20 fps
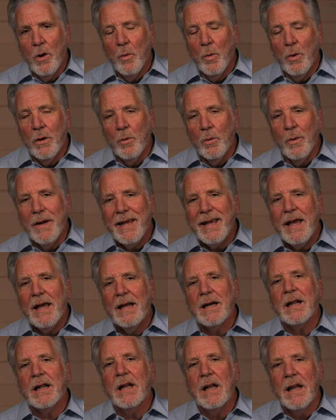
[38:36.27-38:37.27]
We
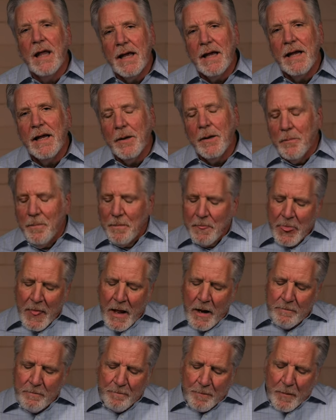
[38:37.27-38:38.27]
can't claim
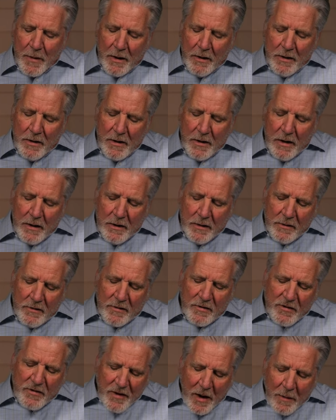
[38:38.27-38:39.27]

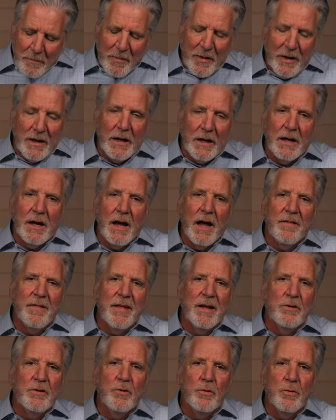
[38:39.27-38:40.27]
something and
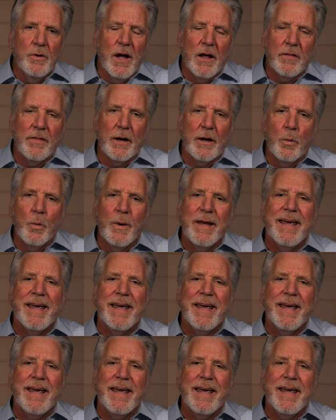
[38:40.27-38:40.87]
then do nothing.